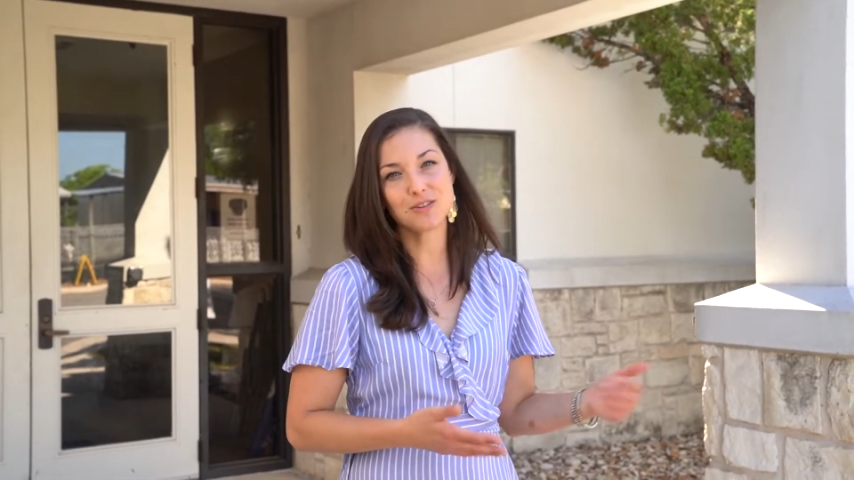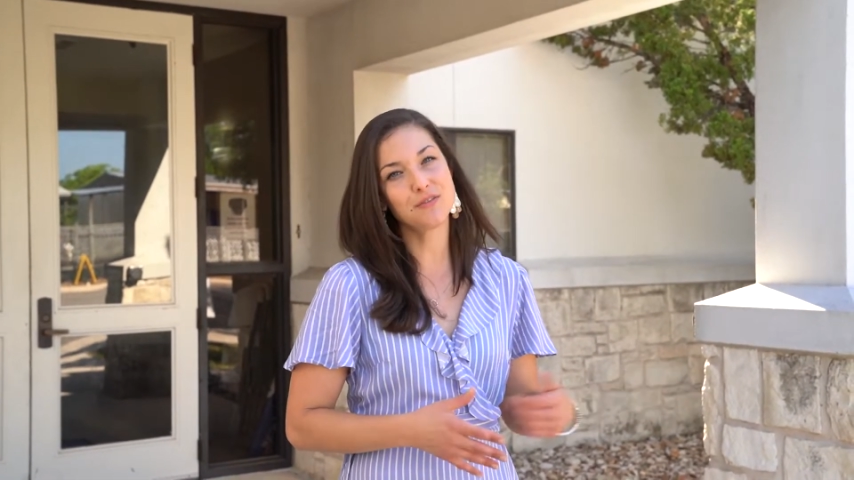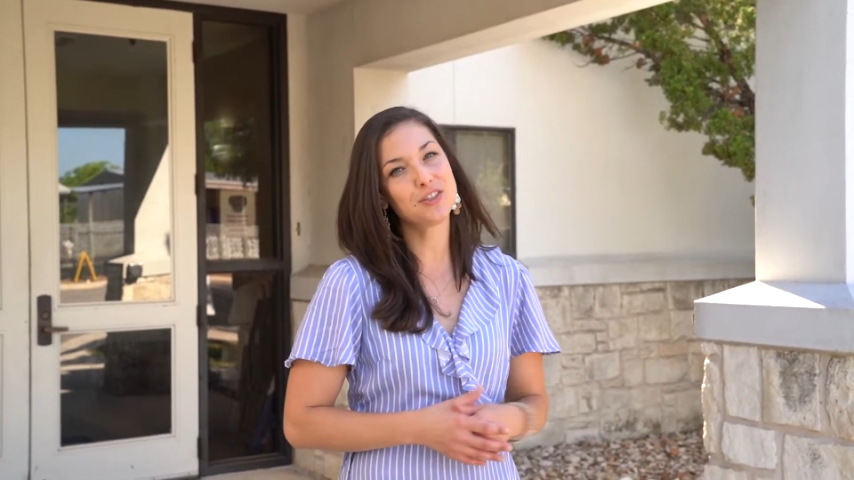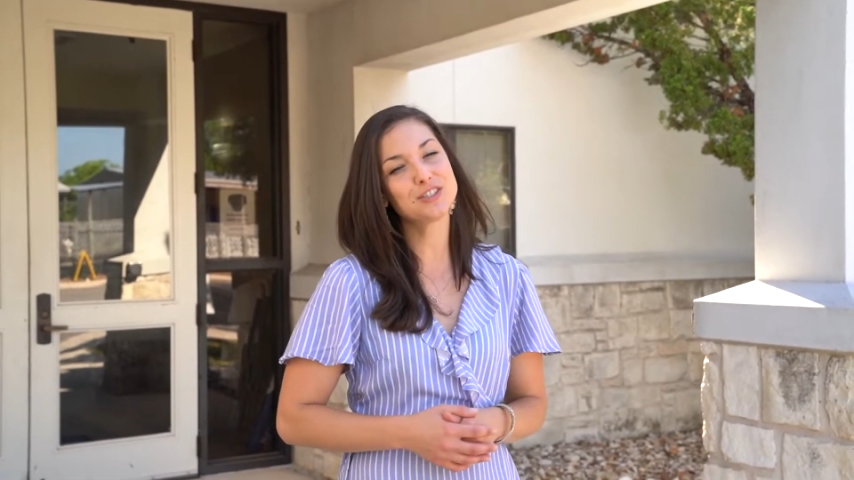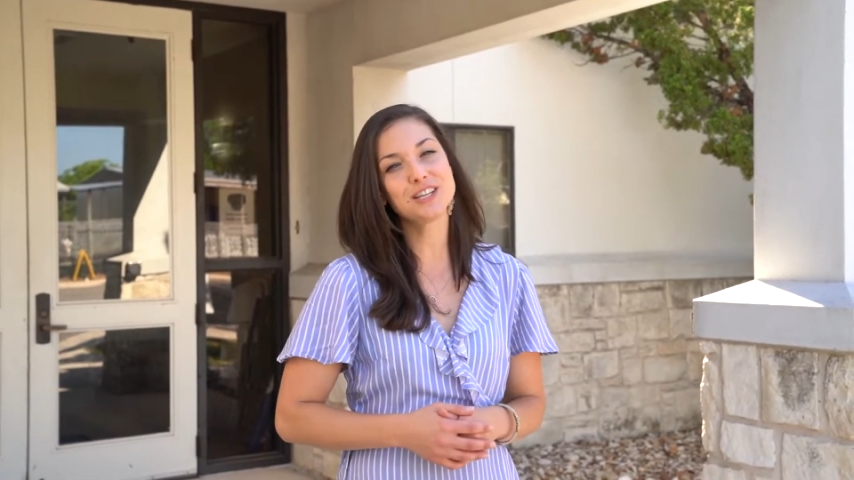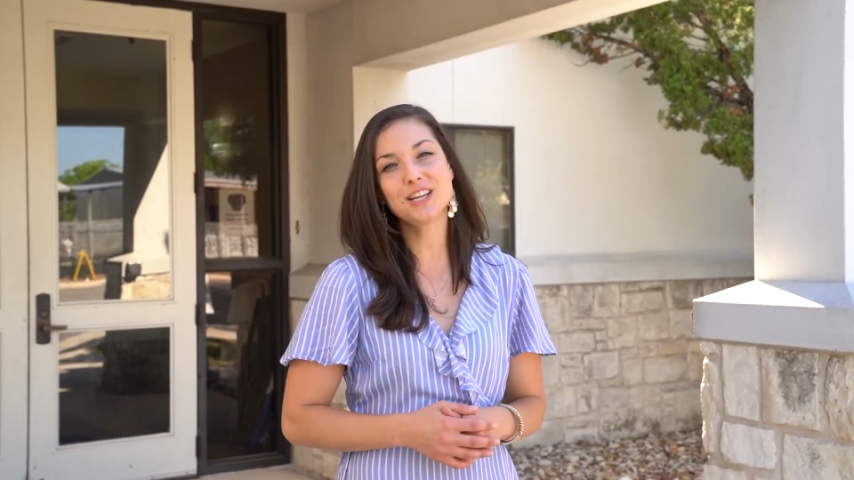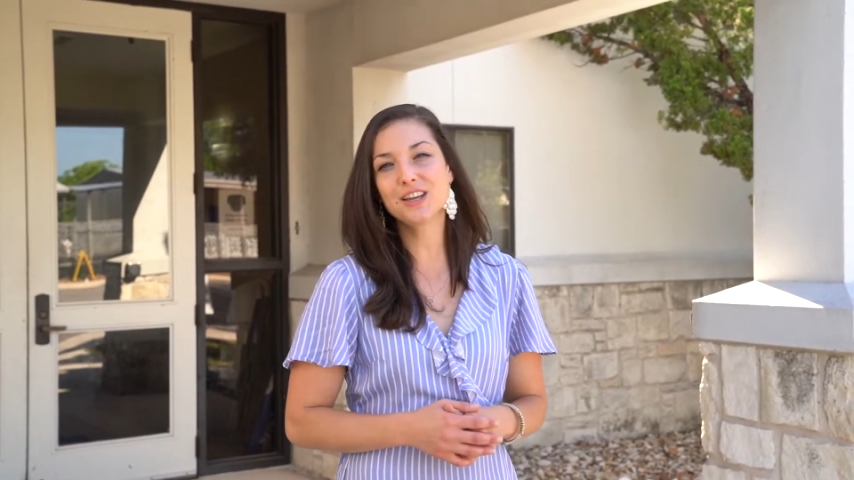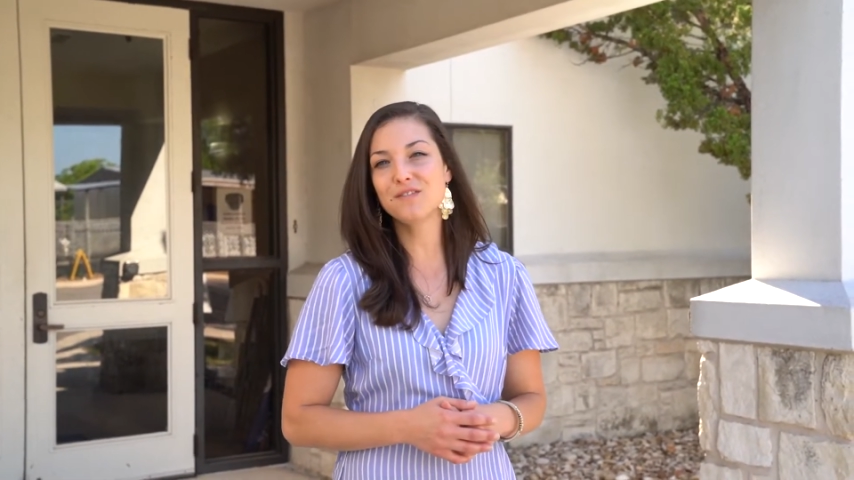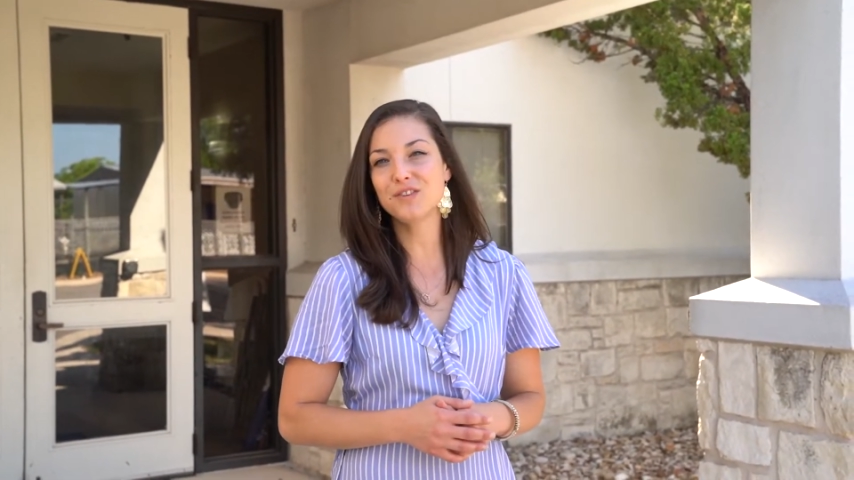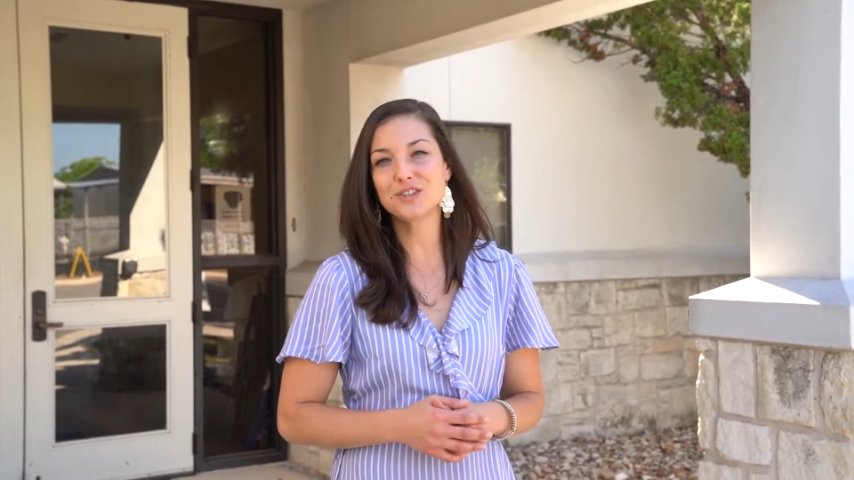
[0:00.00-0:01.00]
so if there's any
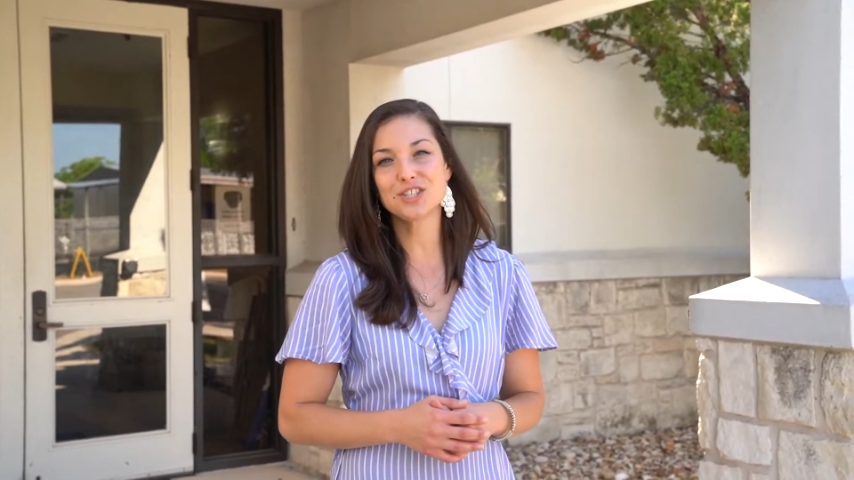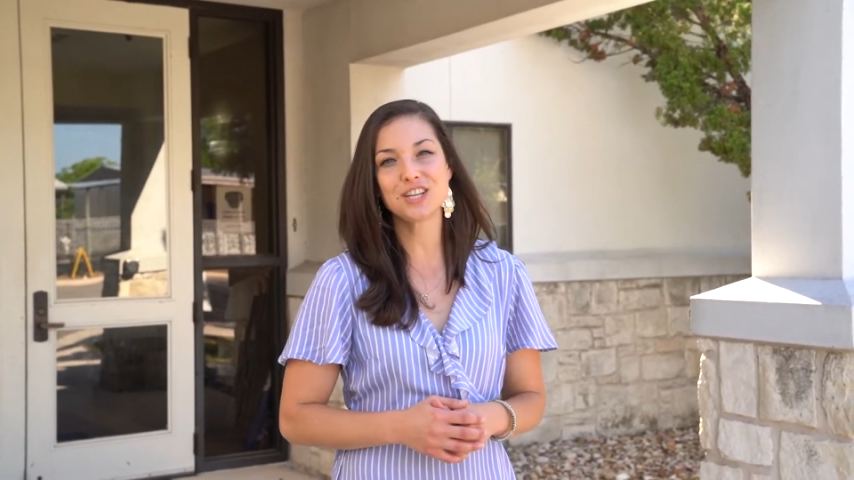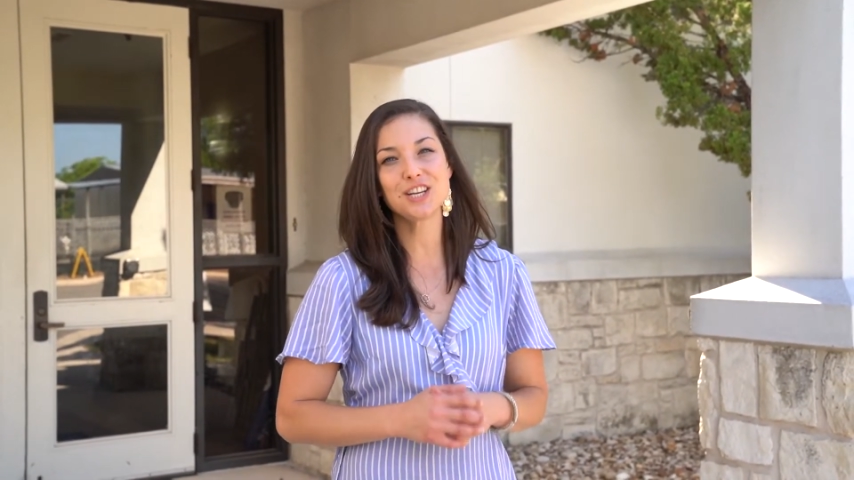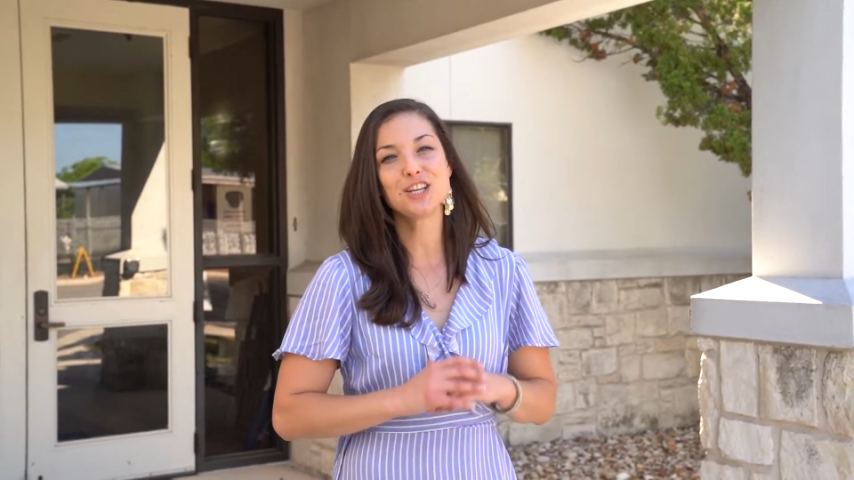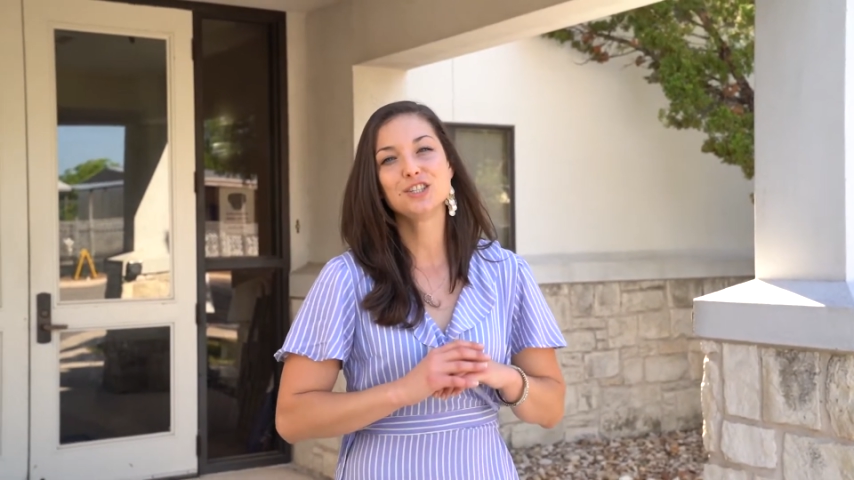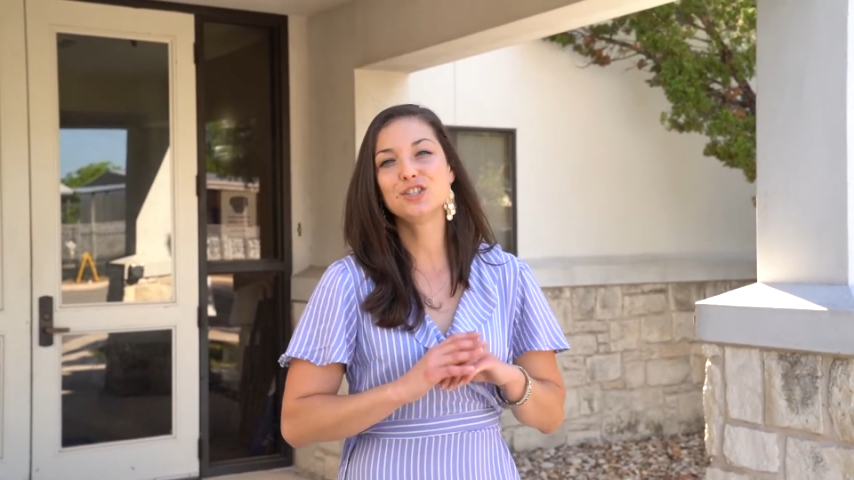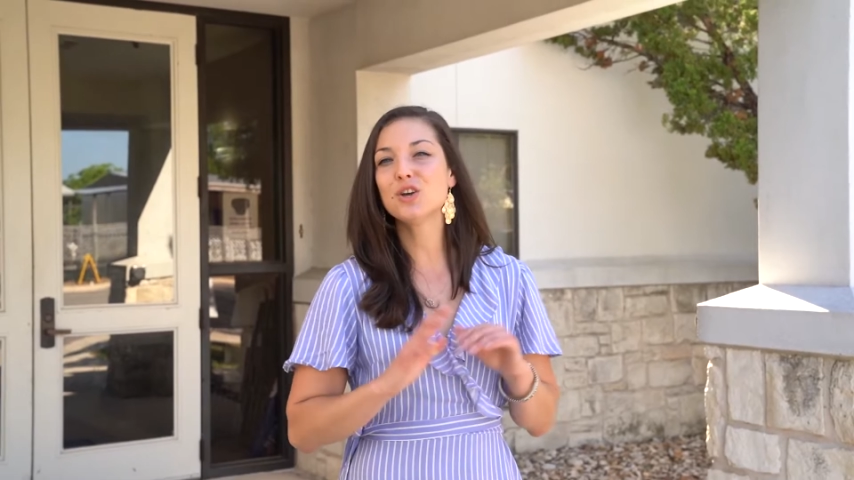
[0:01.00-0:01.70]
confusion,